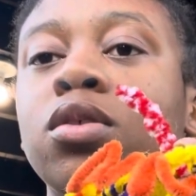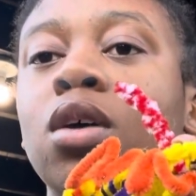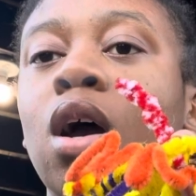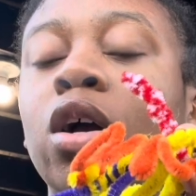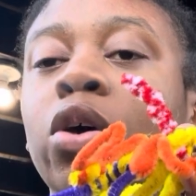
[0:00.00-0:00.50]

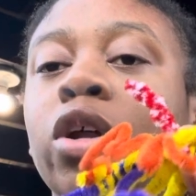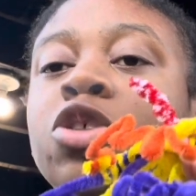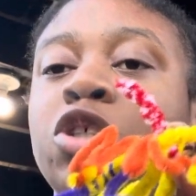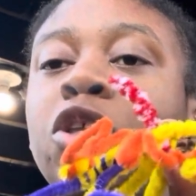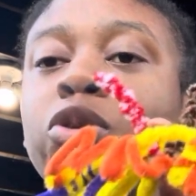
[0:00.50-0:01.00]

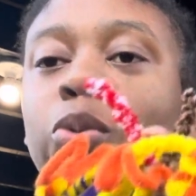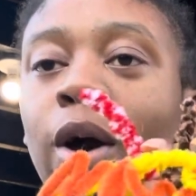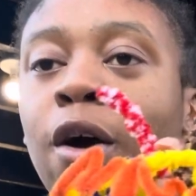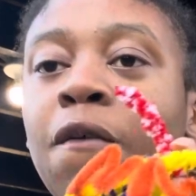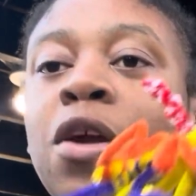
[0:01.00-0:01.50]

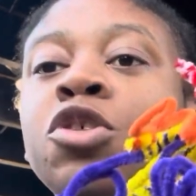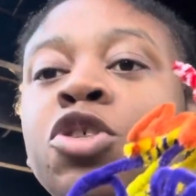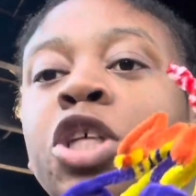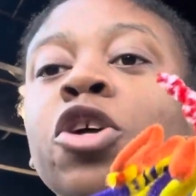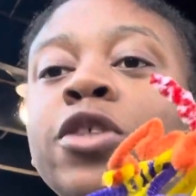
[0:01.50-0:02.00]
G12,
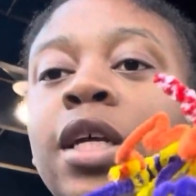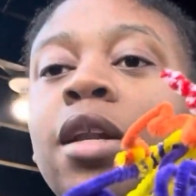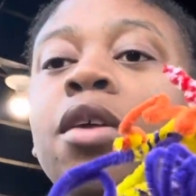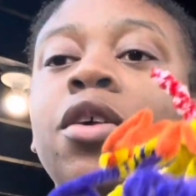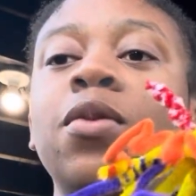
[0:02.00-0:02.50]
G13,
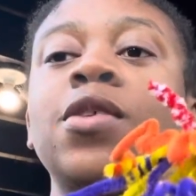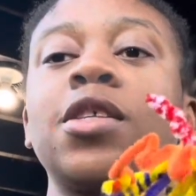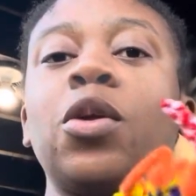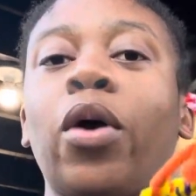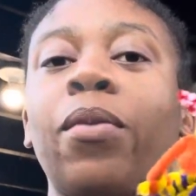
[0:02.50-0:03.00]
and
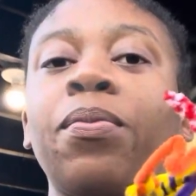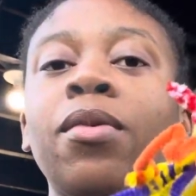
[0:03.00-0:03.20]
Q61.